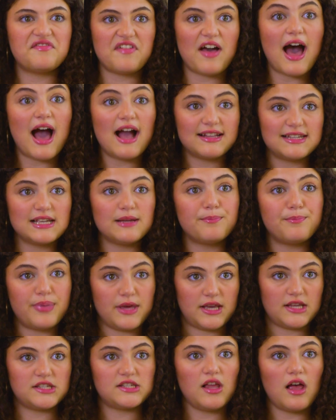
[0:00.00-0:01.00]
if acting
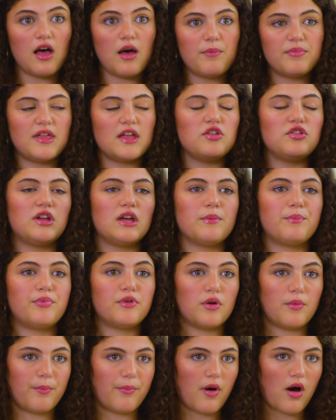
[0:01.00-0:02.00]
picks up, then you can
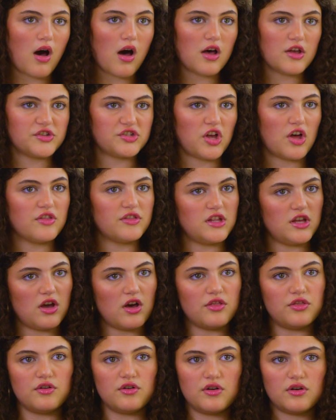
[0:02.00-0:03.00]
put a pause on the
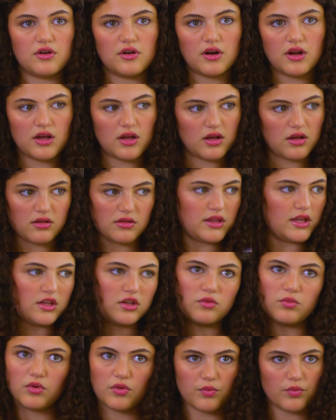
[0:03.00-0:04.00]
other thing
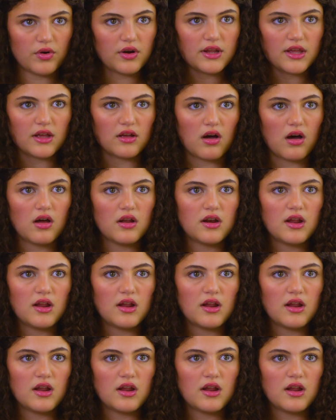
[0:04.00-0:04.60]
we're working on.